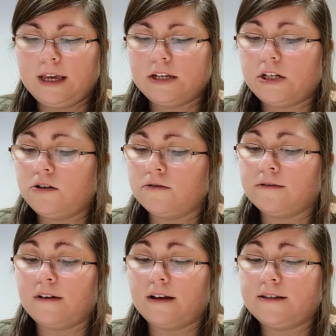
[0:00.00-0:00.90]
she knows
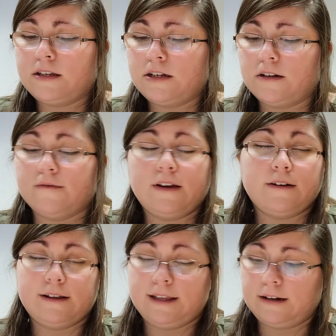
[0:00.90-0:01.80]
such a
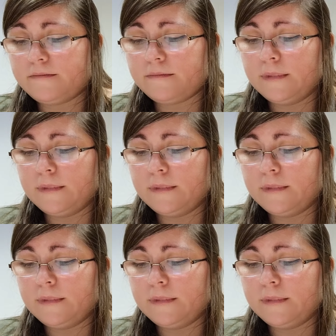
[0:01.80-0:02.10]
very little.